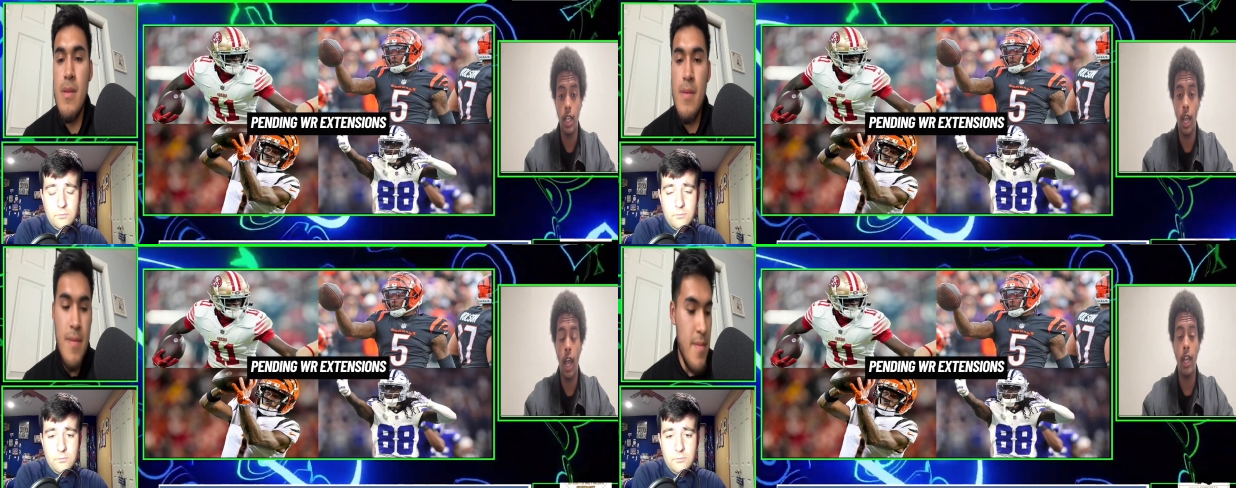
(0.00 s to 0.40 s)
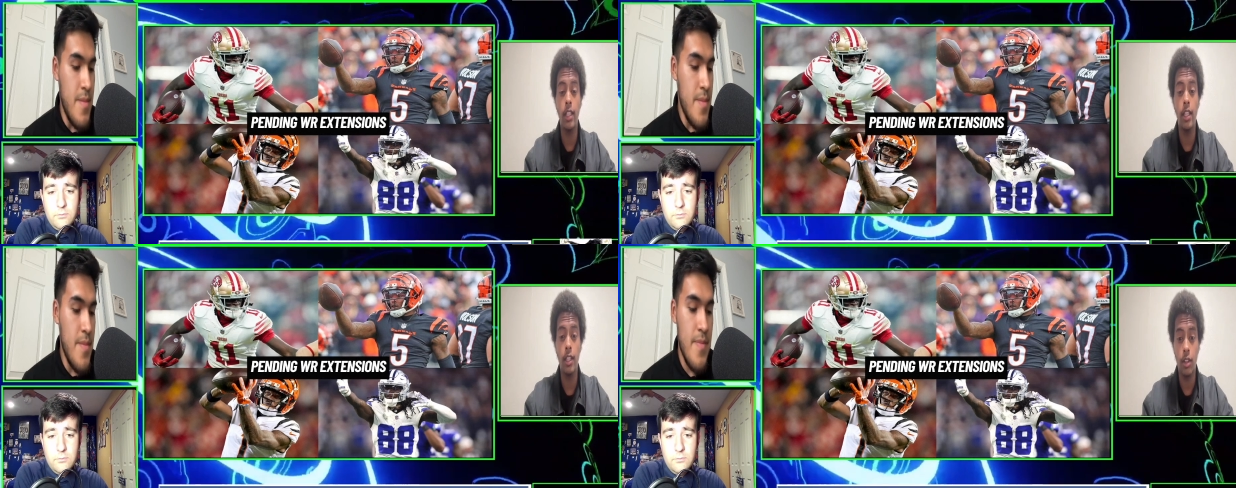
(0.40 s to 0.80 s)
Speaker 1: I think
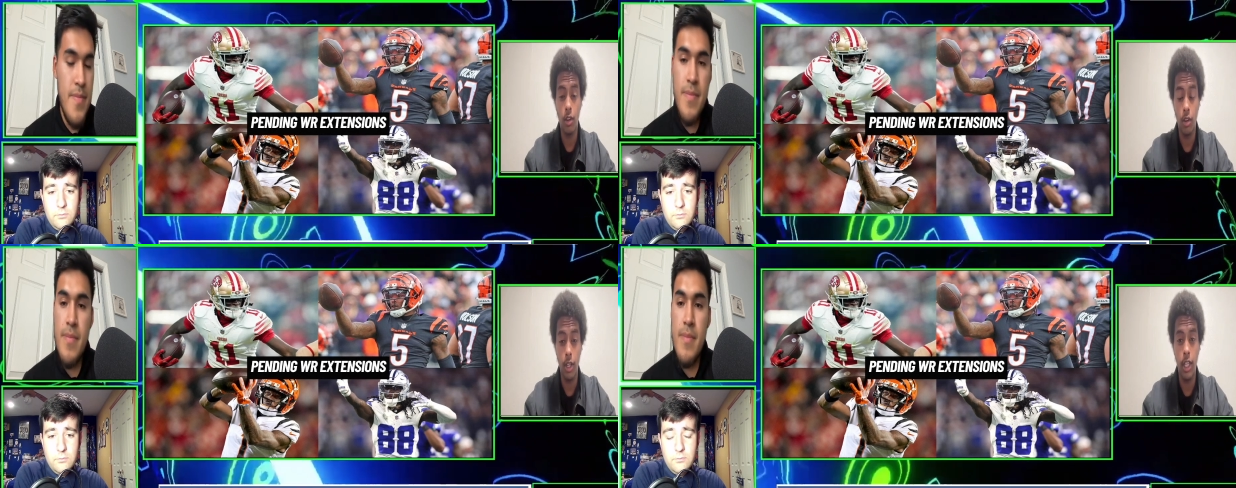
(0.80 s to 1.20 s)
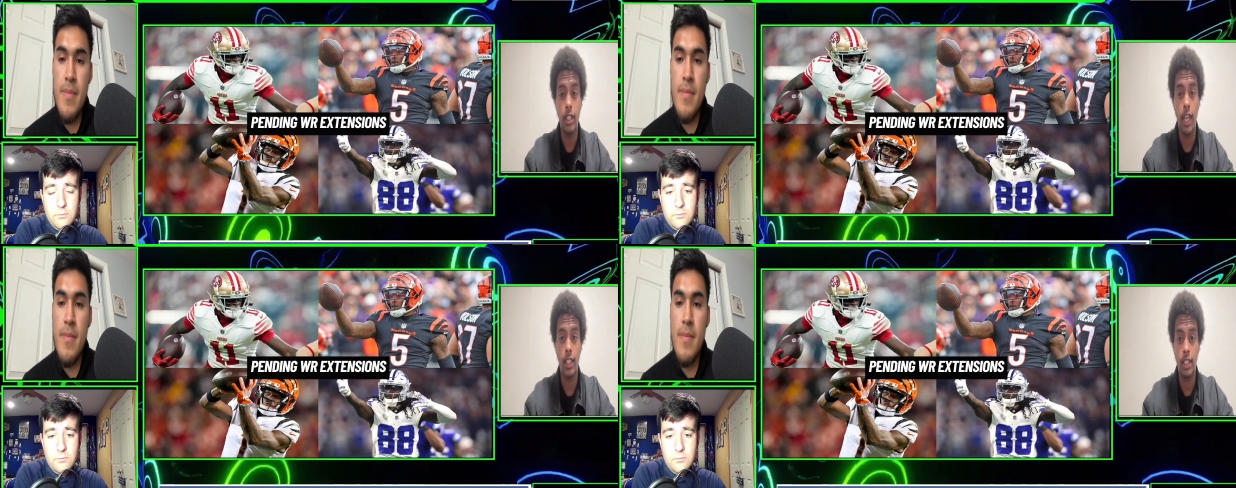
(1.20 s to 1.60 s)
Nico and
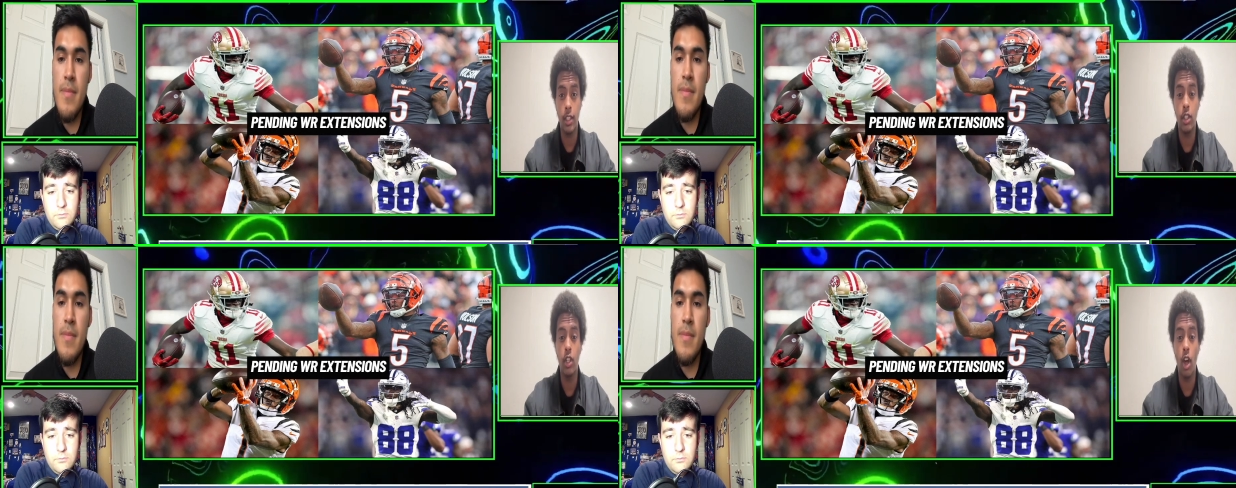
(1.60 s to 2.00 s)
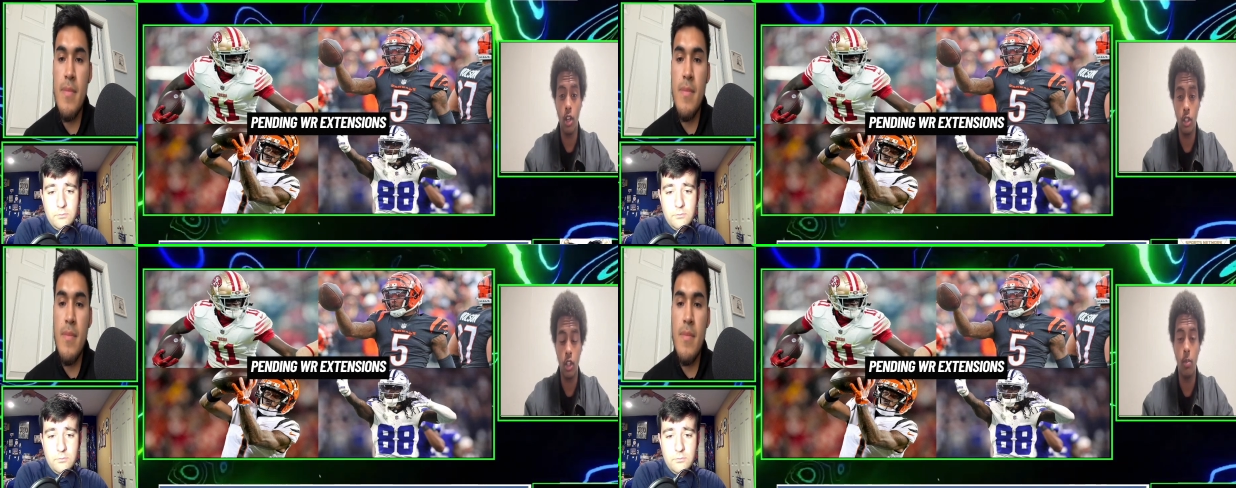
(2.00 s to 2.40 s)
Texans long
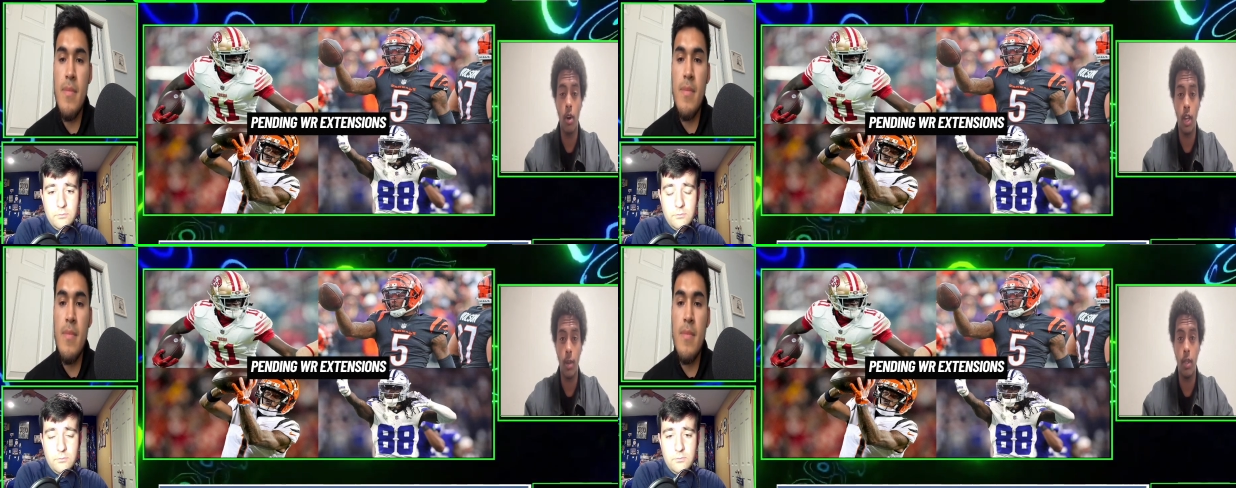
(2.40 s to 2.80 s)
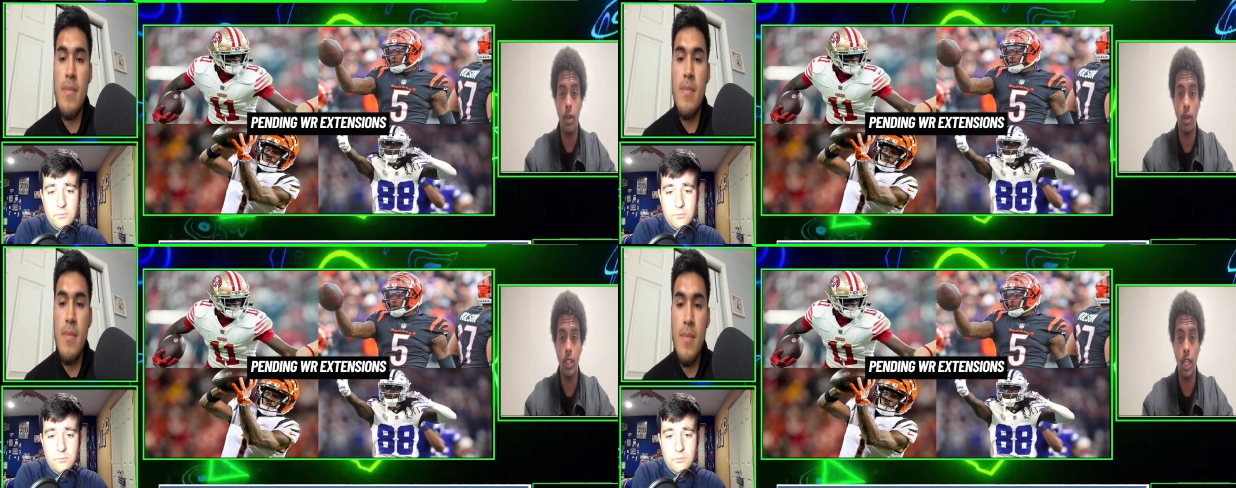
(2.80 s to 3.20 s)
term are going to be the
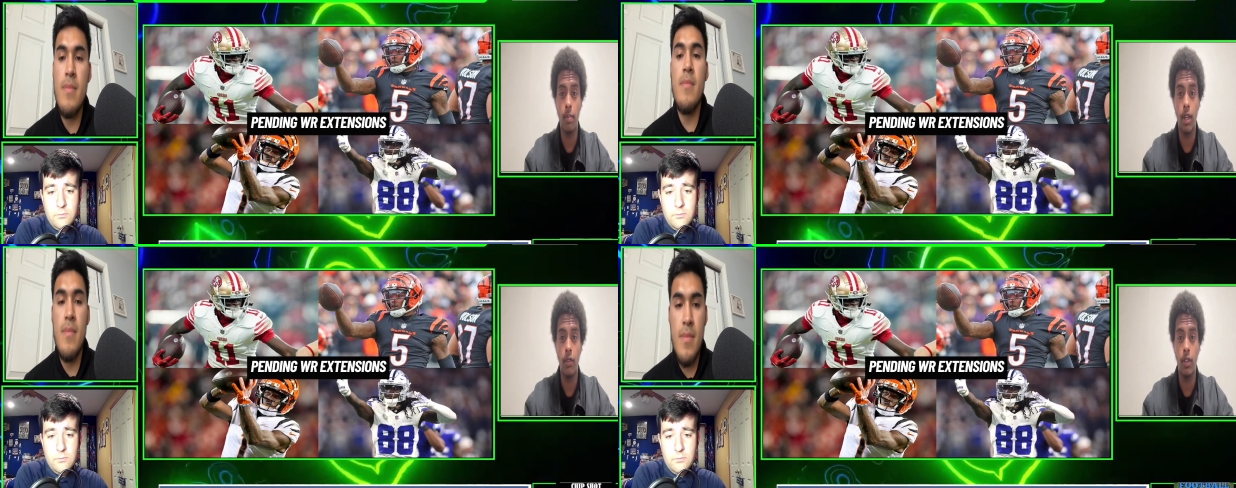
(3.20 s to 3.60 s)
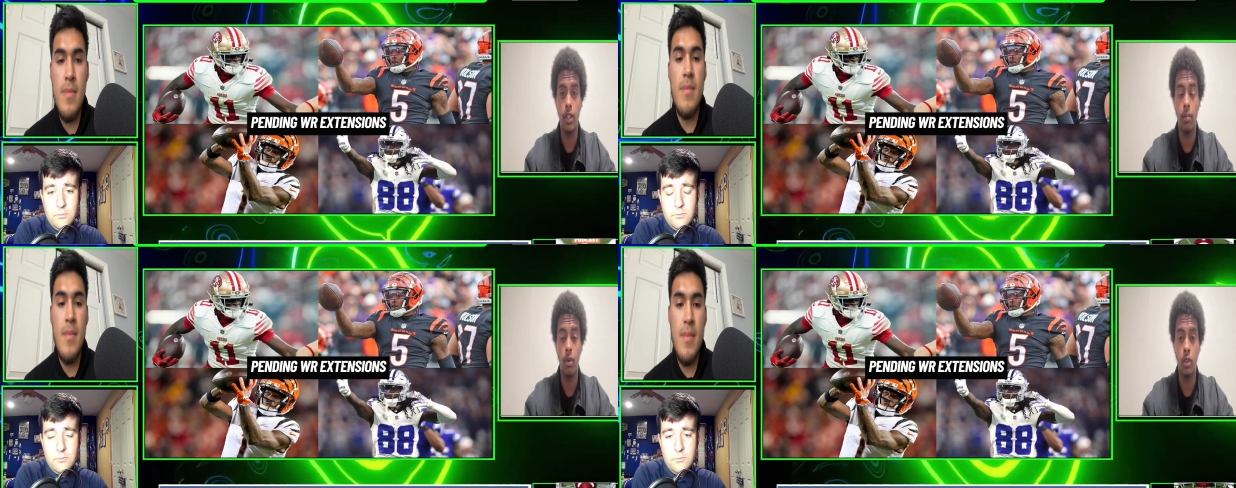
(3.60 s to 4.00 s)
ones that benefit the most,